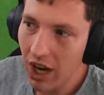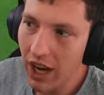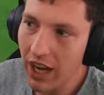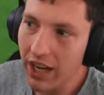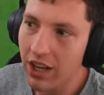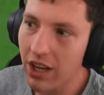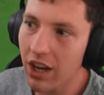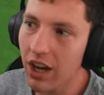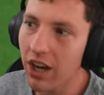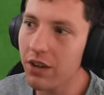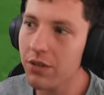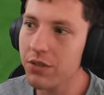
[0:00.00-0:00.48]

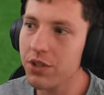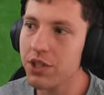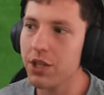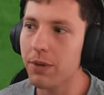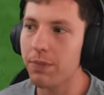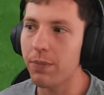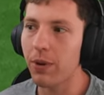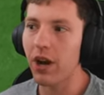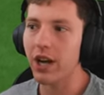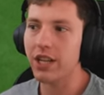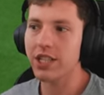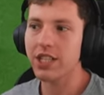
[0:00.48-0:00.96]
I, I was
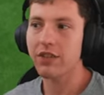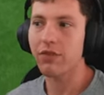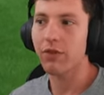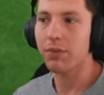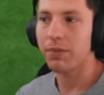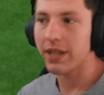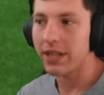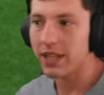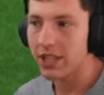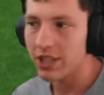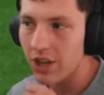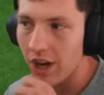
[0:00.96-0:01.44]
surprised to
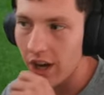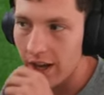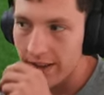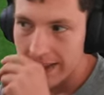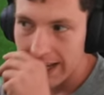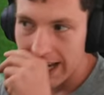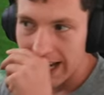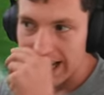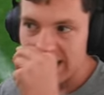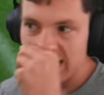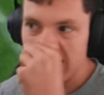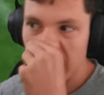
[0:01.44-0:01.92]
even bet this guy on
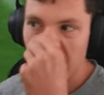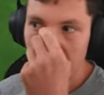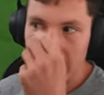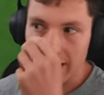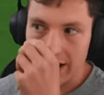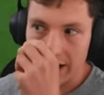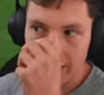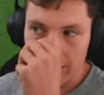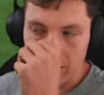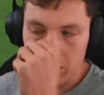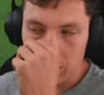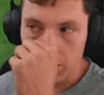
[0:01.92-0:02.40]
the
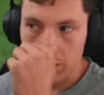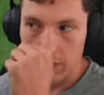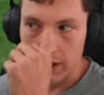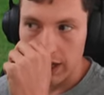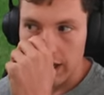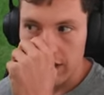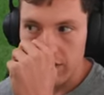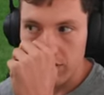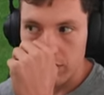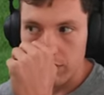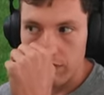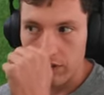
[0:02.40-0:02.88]
outside. I couldn't
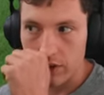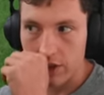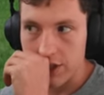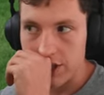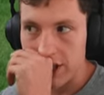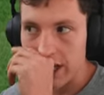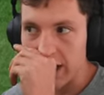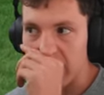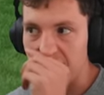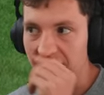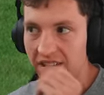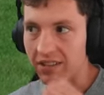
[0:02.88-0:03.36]
believe it for a
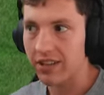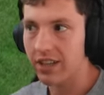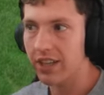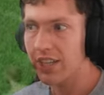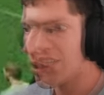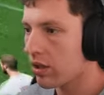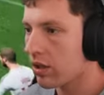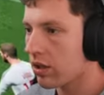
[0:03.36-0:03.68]
second.